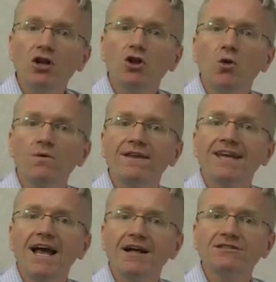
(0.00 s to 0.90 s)
lower the
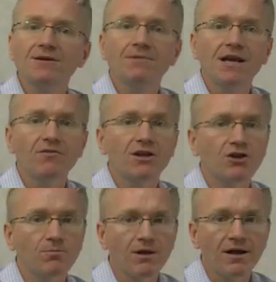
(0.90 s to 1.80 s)
calcium level in
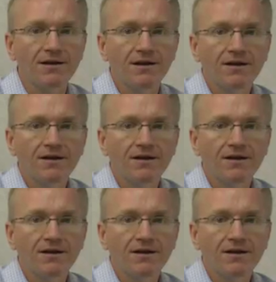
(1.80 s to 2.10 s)
your blood.